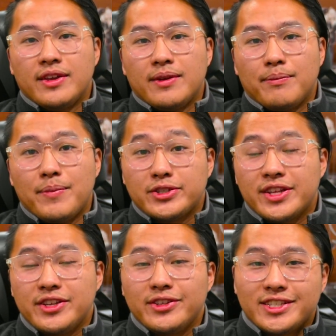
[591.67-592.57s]
make sure that
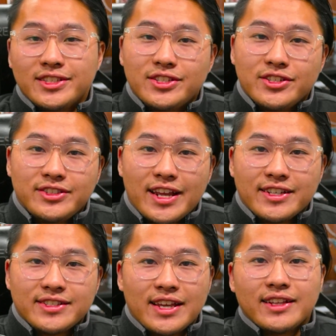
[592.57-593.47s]
you listen to your data
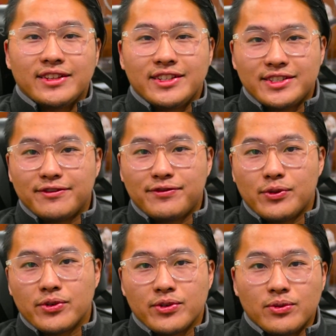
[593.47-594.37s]
set, listen
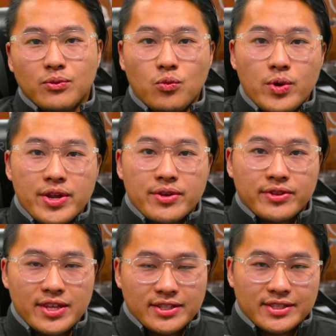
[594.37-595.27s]
for weird
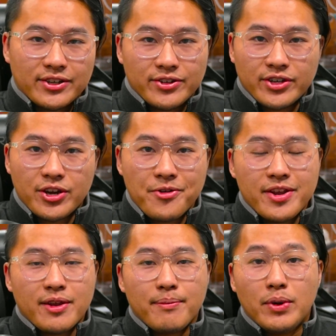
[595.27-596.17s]
things that are
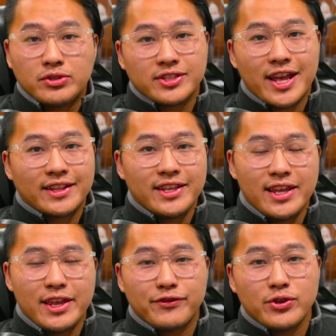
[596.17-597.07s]
occurring. Most likely,
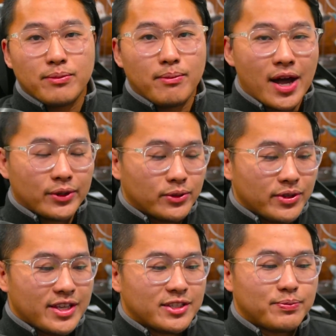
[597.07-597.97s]
if your model
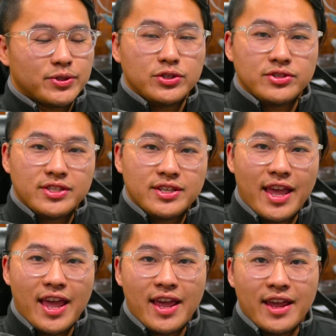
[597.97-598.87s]
is producing
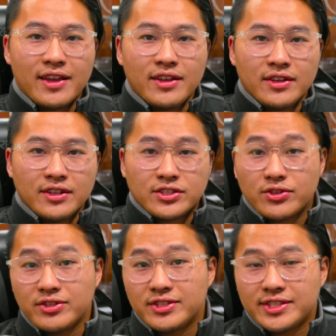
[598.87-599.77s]
a
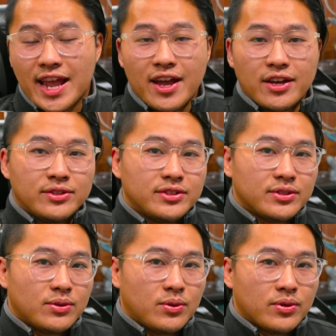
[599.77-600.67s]
certain sound
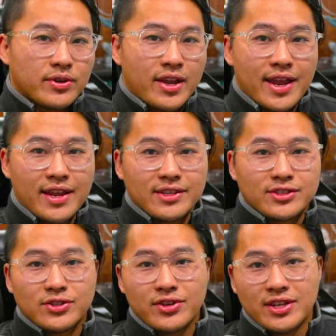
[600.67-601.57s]
or a
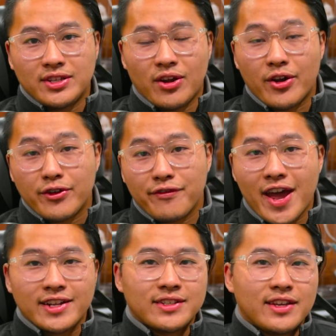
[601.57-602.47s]
certain
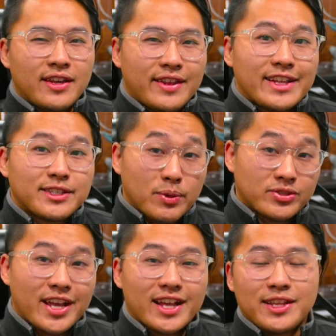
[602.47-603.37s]
artifact, it's most
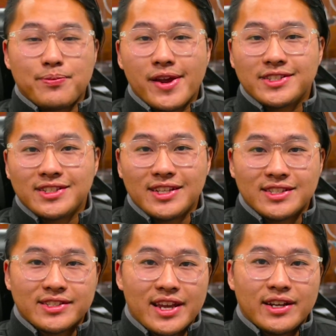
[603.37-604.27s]
likely present
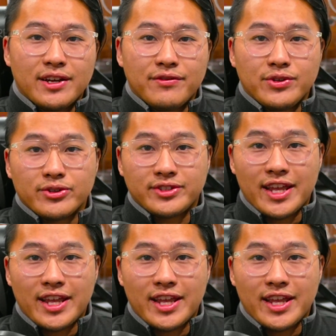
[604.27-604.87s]
inside of your data